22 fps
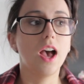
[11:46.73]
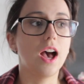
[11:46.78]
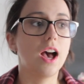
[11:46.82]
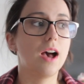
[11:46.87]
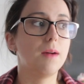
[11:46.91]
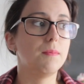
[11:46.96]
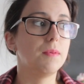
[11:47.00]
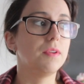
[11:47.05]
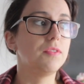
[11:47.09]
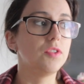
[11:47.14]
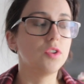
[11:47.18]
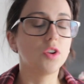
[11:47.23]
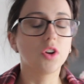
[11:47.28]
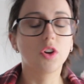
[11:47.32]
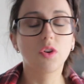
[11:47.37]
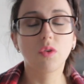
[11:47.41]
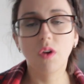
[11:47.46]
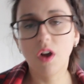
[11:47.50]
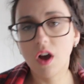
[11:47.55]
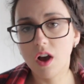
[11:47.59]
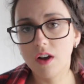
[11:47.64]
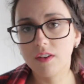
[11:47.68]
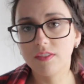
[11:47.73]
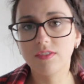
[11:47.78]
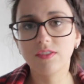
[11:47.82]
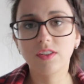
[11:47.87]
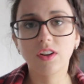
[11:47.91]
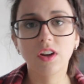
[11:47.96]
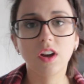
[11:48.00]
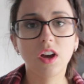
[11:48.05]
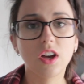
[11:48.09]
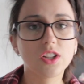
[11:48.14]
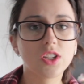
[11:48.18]
If you're a
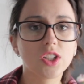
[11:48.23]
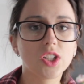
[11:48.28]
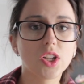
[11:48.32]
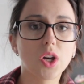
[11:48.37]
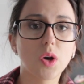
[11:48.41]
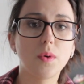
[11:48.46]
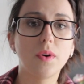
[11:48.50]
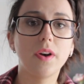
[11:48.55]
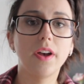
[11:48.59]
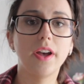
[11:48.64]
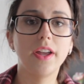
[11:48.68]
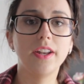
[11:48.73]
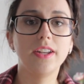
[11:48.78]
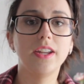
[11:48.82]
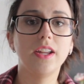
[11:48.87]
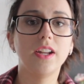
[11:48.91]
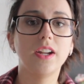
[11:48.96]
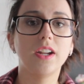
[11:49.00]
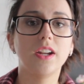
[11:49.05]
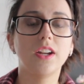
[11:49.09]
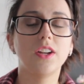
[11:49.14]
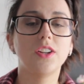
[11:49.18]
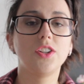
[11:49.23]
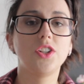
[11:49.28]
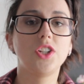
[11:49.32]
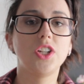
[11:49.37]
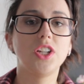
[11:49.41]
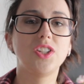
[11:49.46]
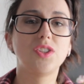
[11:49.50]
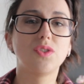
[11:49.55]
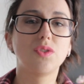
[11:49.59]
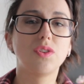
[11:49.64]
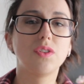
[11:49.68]
crafter, a sewer, a knitter,
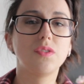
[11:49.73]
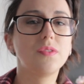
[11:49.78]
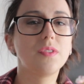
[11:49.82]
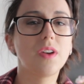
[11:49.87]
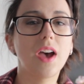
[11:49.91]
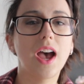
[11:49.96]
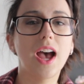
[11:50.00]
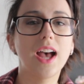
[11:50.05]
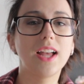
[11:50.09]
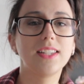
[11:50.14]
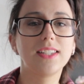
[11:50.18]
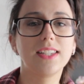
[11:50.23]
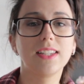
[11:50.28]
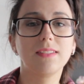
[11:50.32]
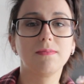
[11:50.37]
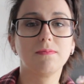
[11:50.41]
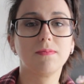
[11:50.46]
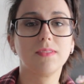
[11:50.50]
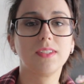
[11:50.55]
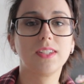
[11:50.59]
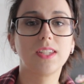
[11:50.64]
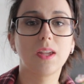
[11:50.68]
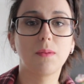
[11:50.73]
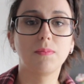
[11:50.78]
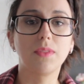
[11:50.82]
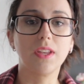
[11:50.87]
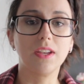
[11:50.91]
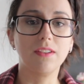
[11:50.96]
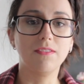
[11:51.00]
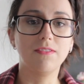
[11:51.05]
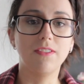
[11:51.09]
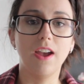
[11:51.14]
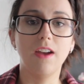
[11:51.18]
she sort of has
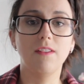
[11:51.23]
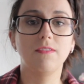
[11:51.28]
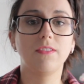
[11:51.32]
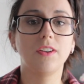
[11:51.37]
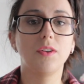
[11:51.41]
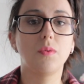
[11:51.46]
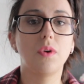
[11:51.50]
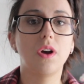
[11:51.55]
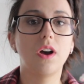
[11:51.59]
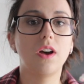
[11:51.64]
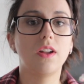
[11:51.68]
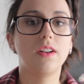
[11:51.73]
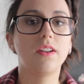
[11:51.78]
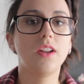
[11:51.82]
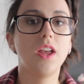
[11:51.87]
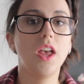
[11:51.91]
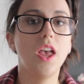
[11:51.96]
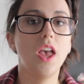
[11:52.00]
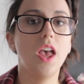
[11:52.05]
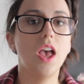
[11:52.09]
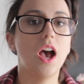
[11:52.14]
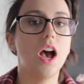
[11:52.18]
something for everyone,